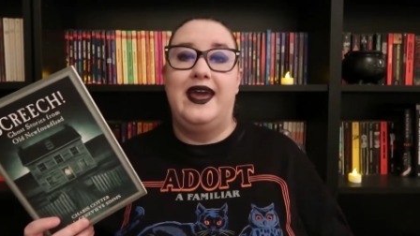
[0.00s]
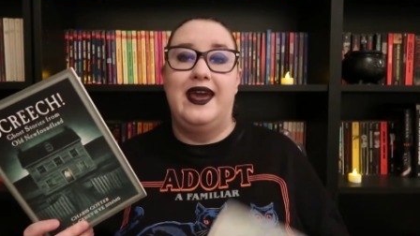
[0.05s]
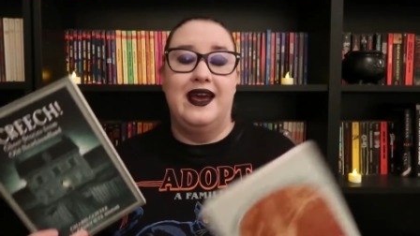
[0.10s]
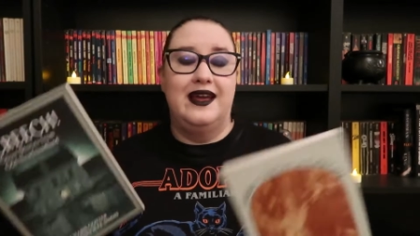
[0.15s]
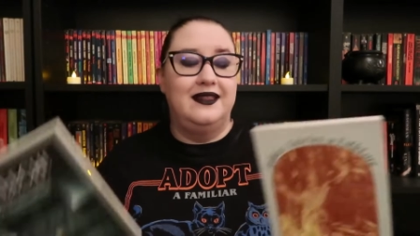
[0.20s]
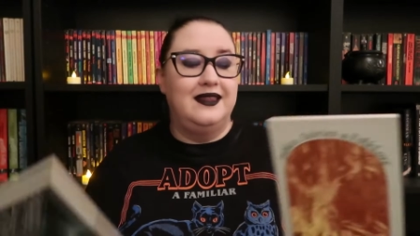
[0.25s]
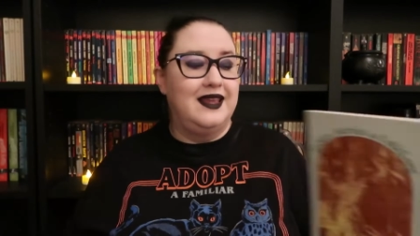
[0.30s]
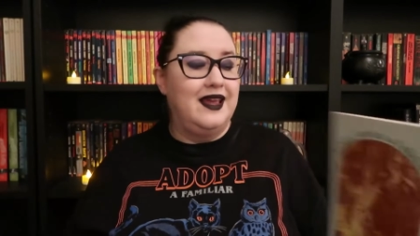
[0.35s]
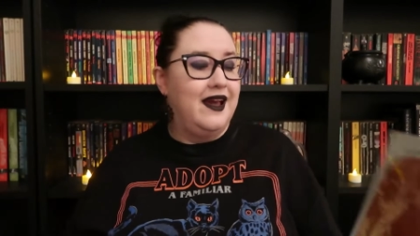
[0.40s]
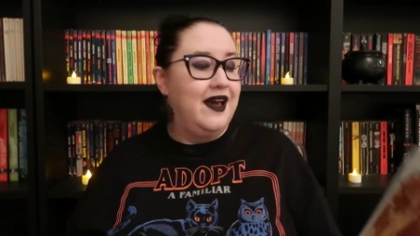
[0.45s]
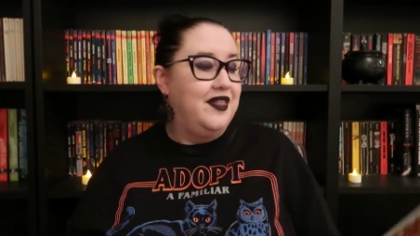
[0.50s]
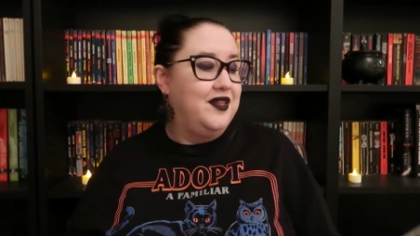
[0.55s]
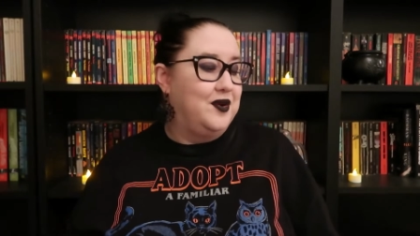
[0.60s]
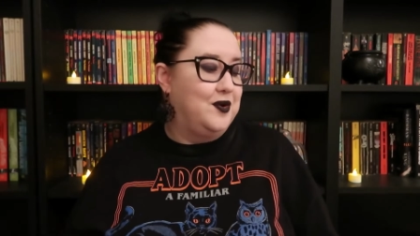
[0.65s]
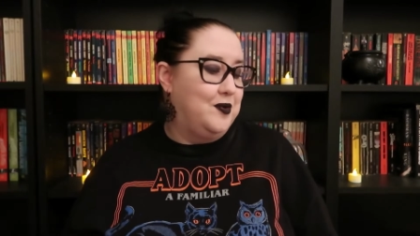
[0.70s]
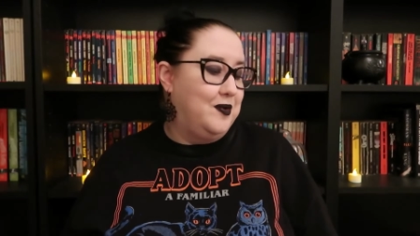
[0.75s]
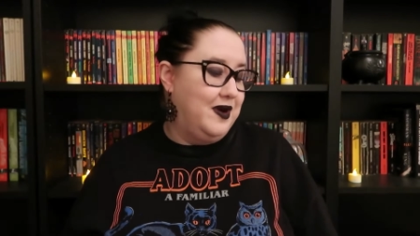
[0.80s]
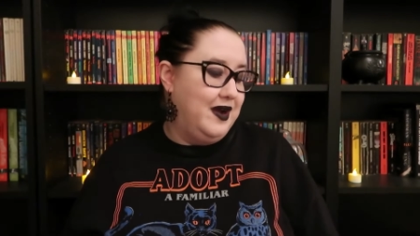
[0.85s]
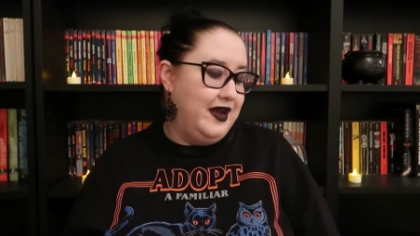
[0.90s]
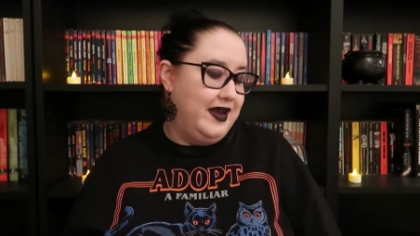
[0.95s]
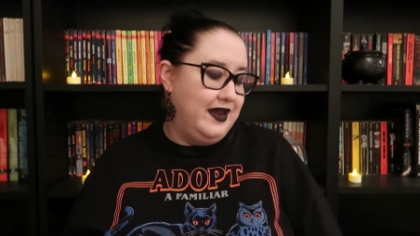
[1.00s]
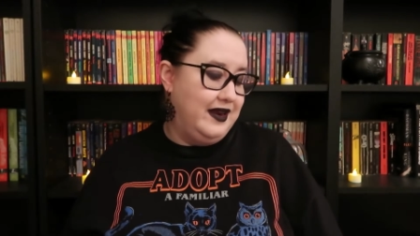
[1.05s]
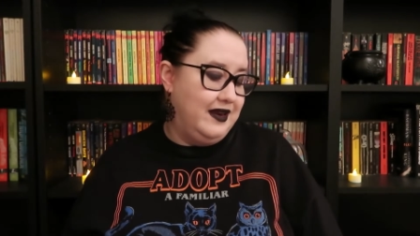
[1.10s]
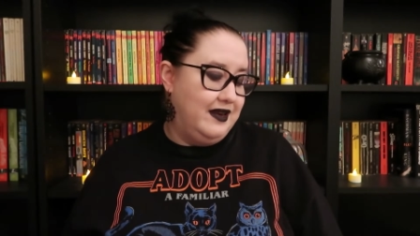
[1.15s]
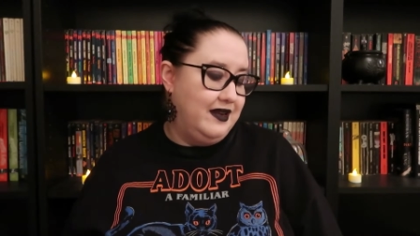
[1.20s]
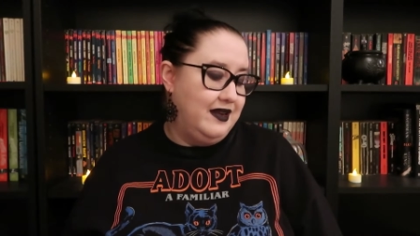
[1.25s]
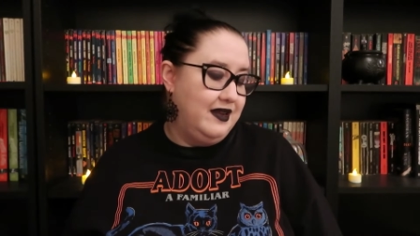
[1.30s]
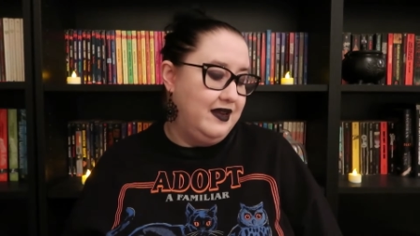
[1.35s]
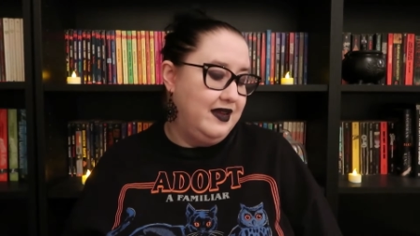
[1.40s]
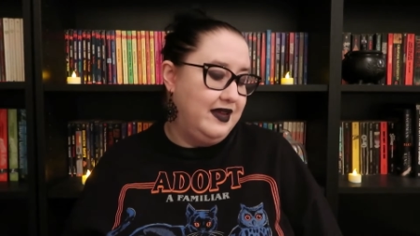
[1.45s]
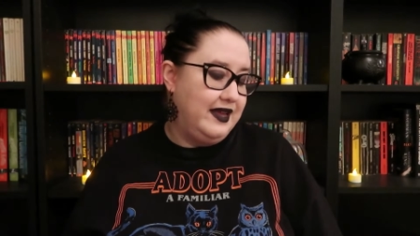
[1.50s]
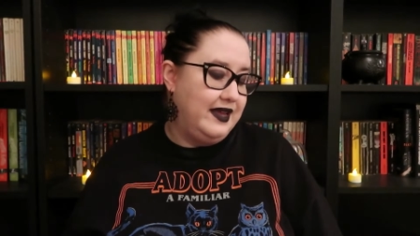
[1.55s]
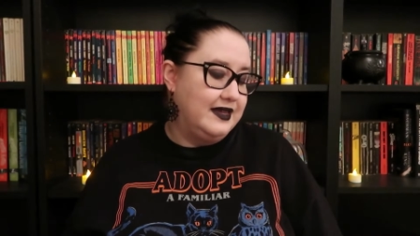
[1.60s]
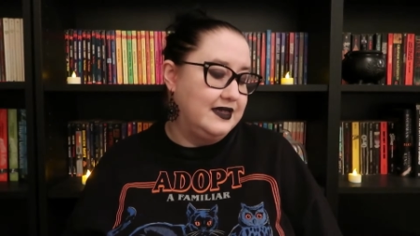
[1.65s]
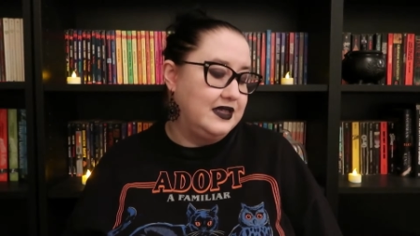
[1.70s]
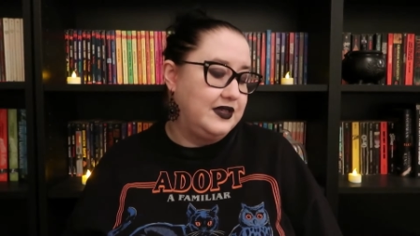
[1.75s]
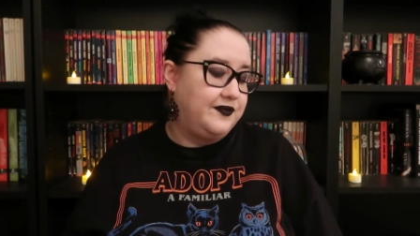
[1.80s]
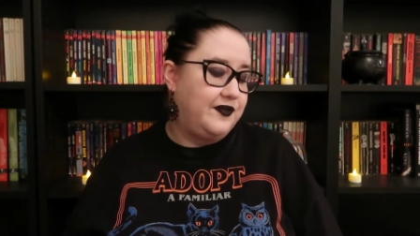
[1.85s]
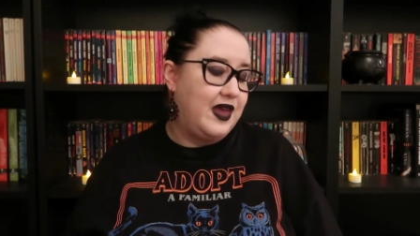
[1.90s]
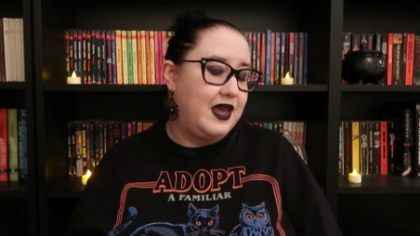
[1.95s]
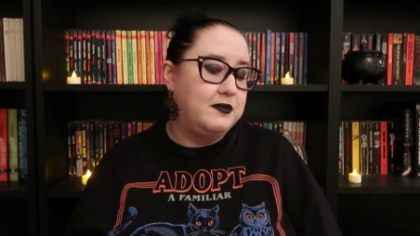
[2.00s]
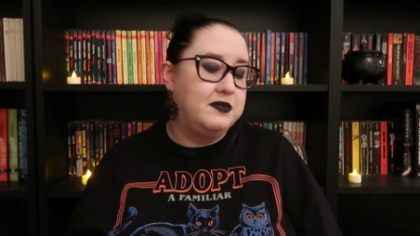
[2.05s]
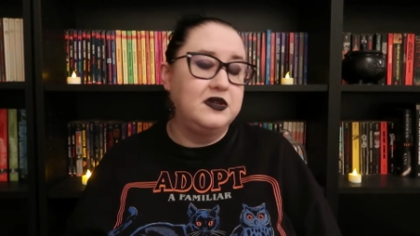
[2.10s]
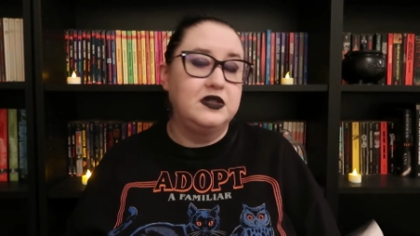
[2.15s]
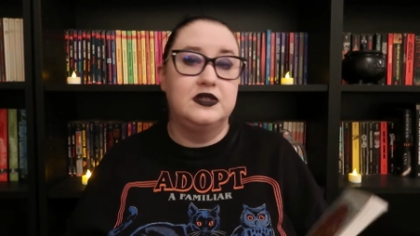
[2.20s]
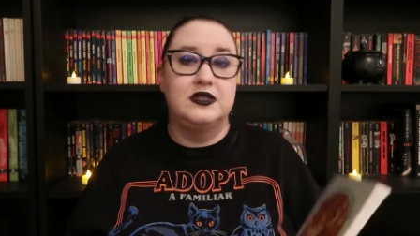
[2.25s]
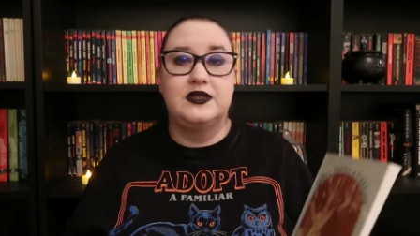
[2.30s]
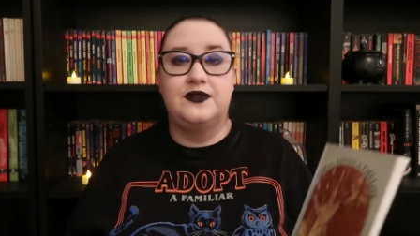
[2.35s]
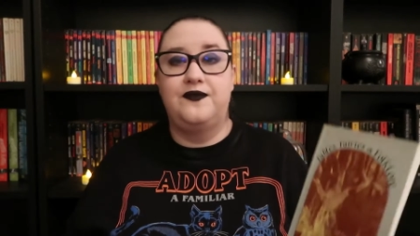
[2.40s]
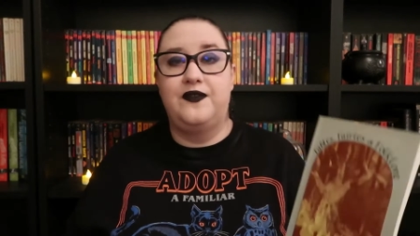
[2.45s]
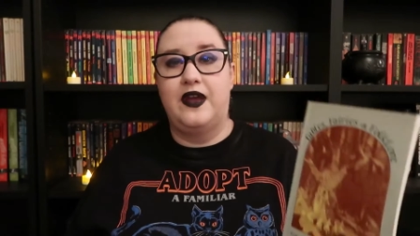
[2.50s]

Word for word: And the other one is Fables,